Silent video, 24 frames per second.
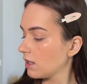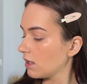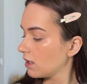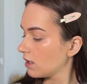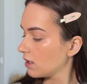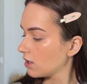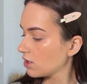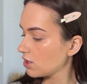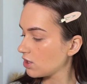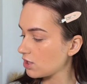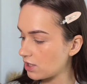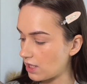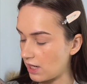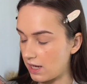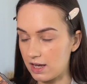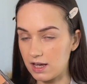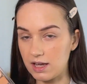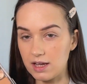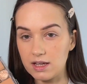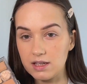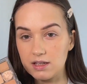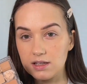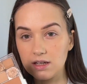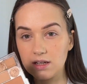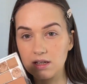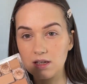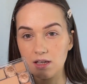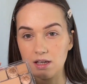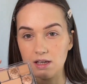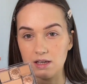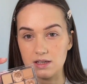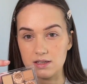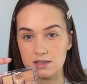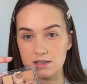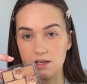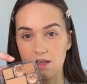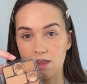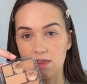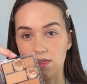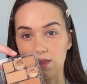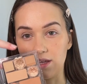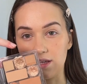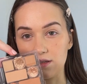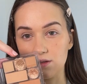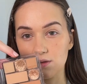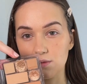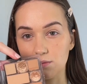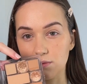shade is
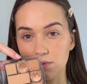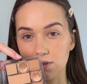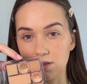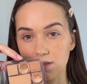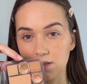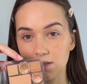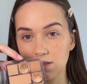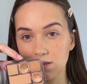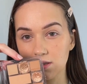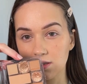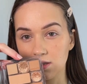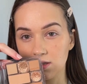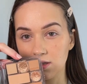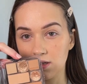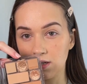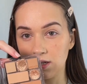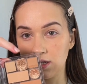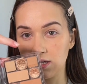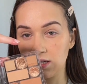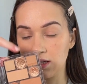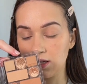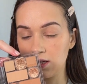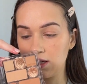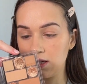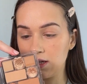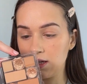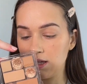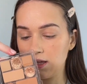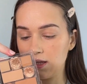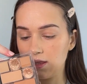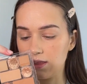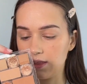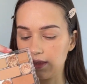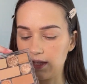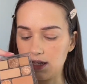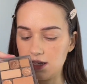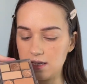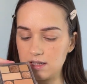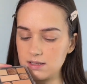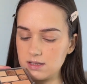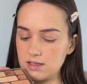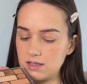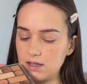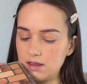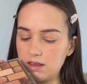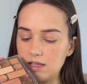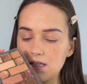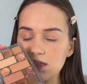this one.
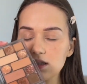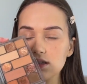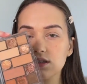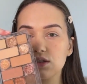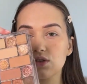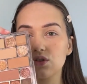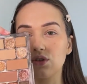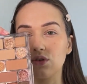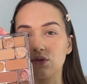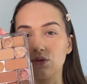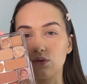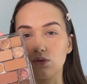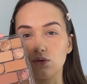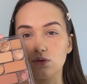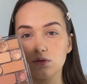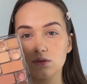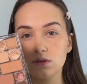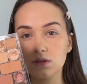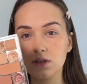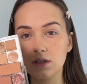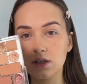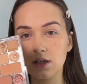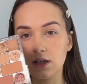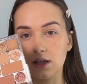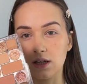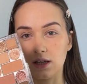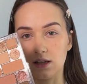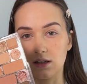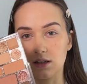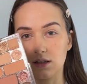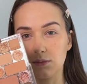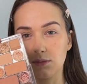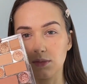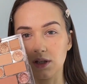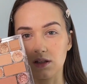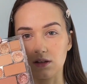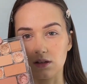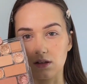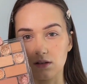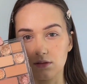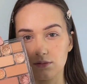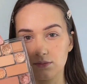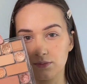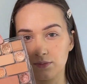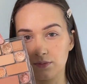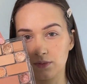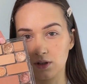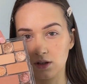These 2 in the middle,
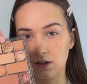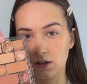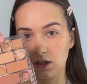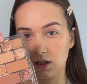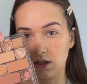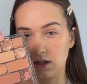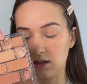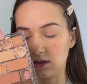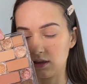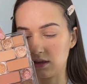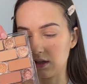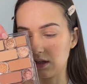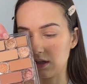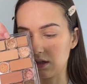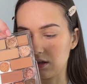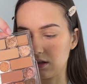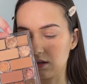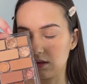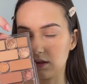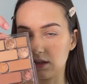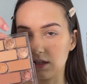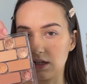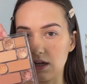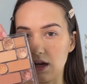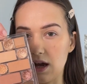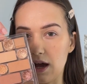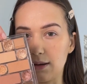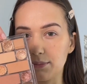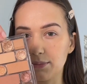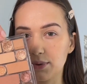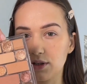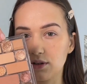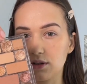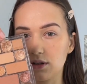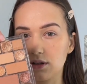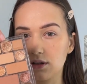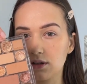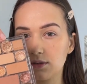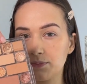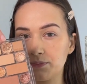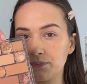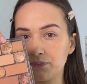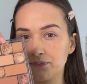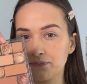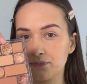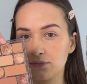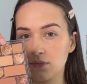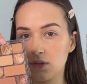the upper
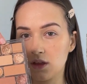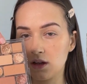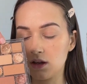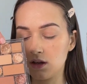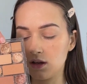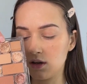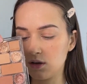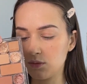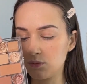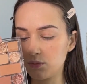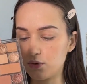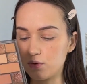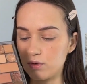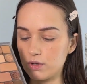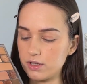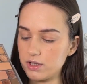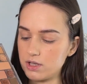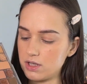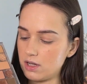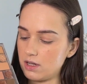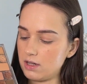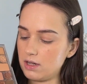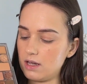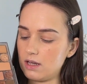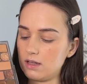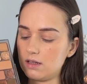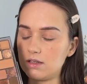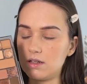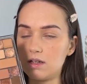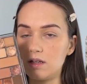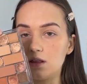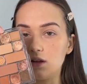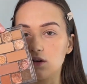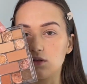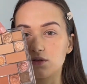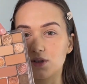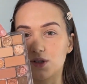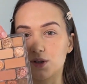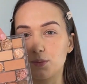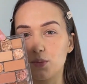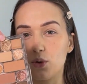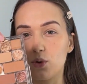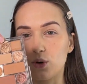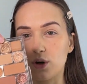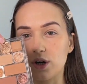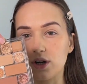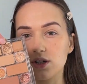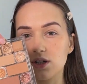portion and the lower
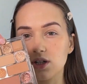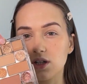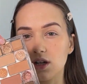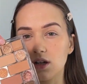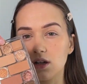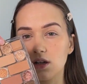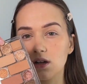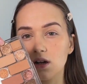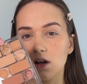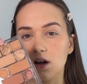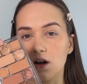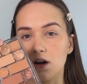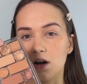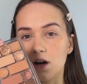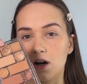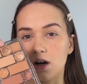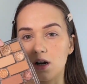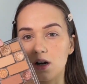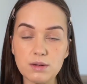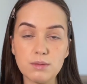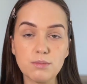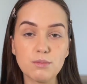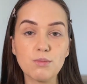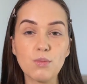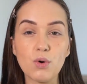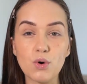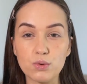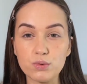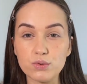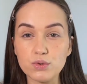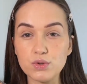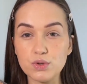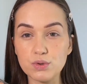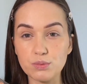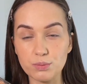portion, are the most